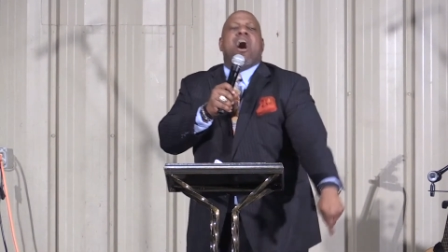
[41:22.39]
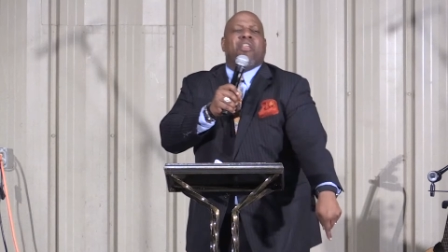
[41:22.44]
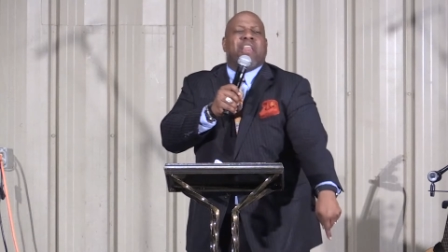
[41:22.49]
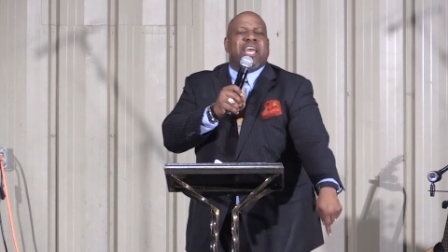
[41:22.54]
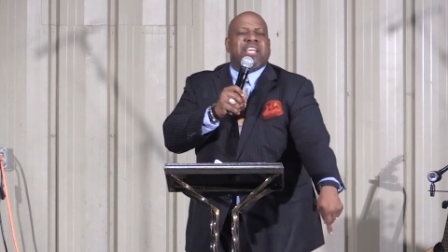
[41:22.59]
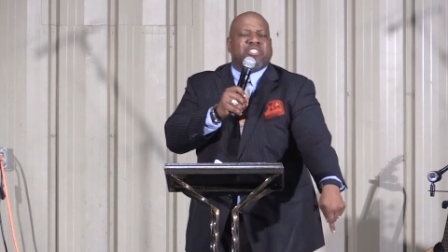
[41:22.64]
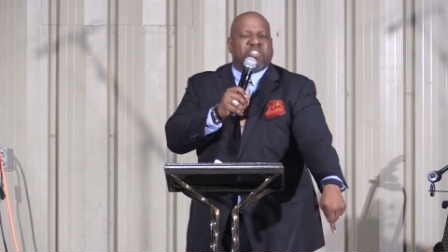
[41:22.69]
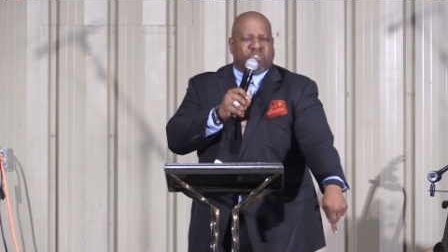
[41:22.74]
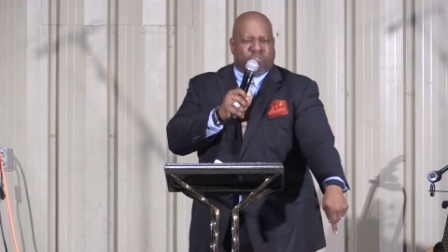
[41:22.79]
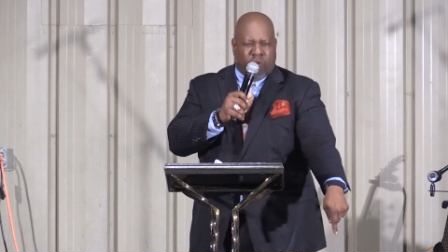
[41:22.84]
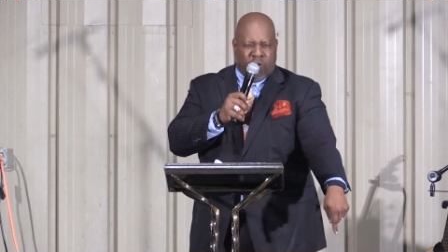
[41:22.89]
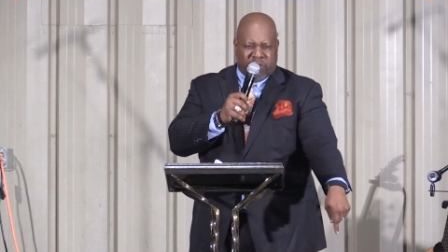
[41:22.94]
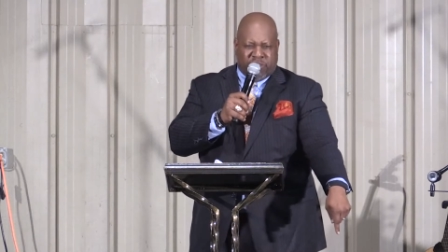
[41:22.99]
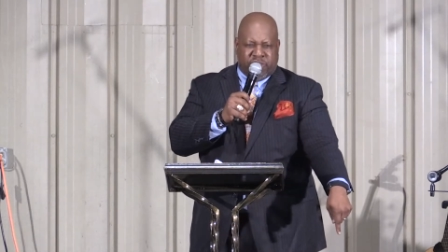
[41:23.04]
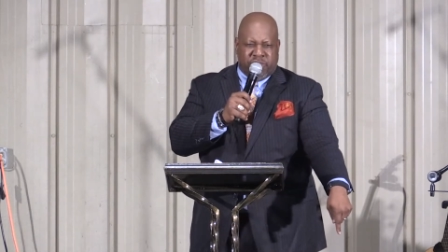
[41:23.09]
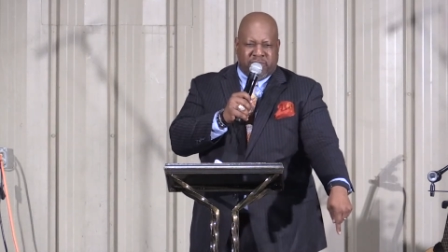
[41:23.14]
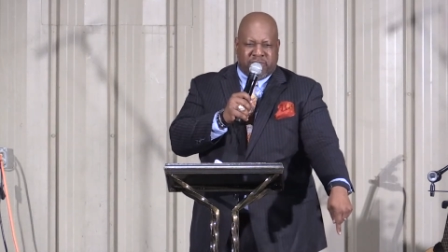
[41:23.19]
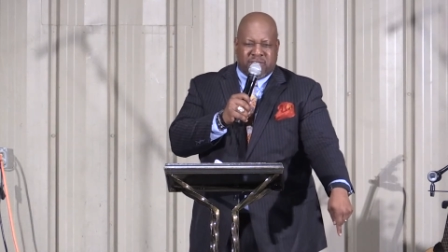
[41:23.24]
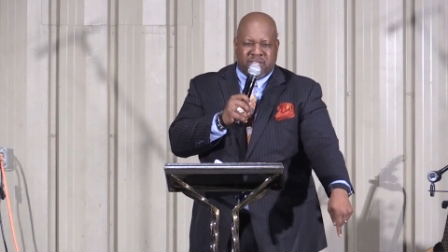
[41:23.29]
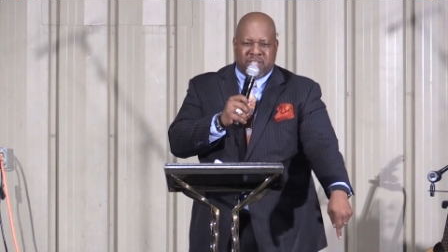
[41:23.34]
I'll
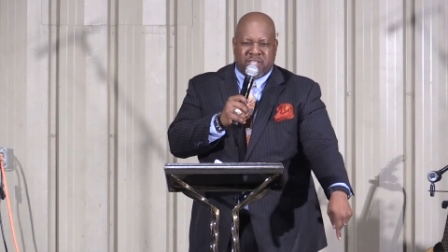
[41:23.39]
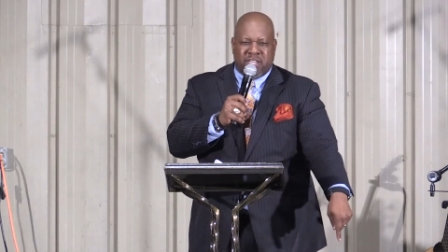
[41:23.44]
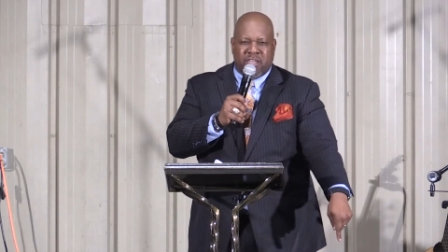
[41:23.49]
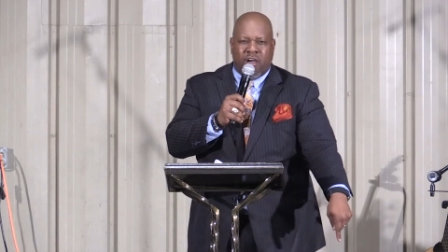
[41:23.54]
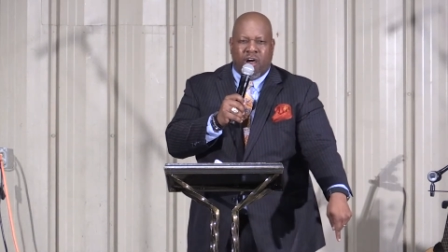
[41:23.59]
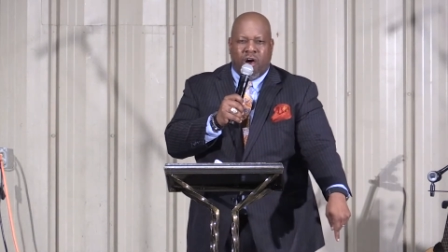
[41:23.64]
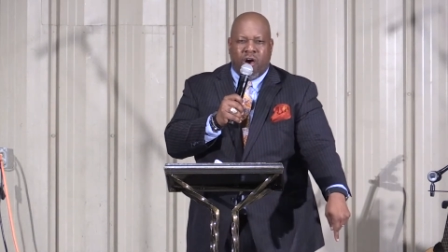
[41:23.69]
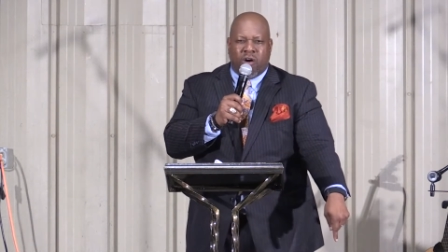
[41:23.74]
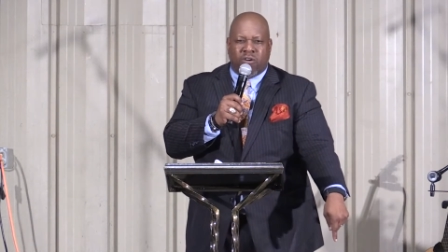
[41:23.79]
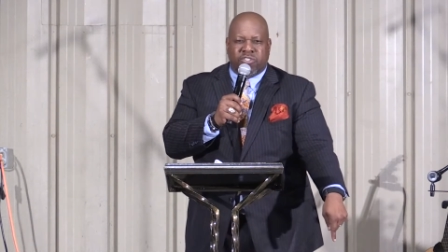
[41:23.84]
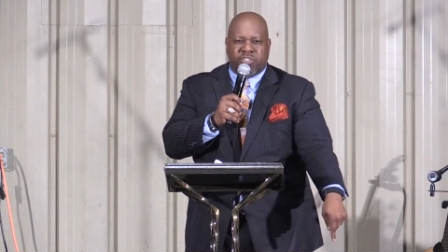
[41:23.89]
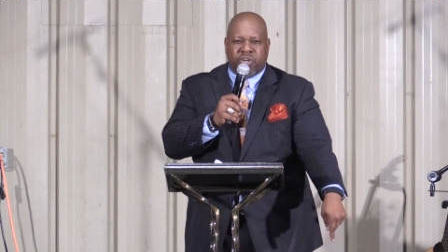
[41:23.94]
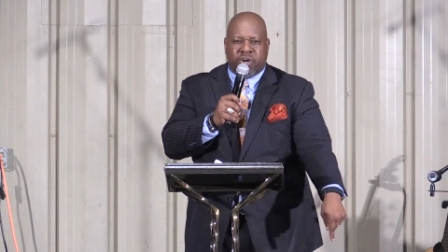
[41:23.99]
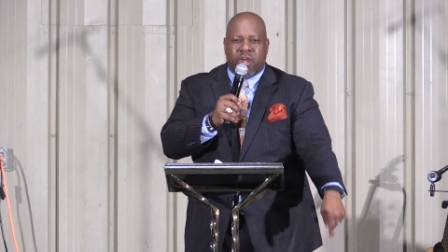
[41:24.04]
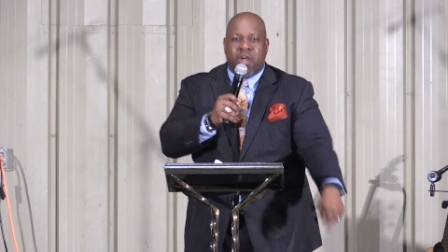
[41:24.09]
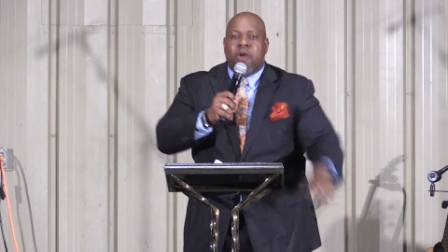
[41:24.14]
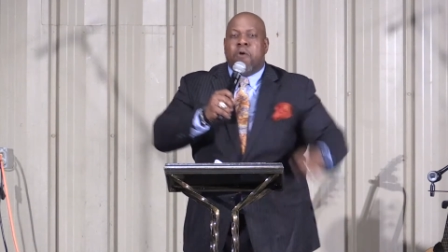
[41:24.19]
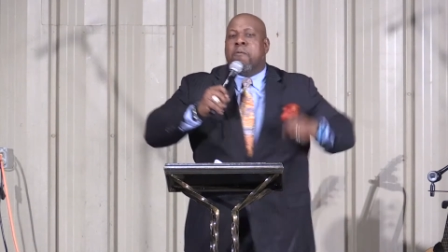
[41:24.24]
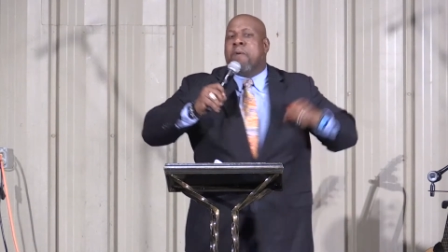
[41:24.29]
escort you to the altar.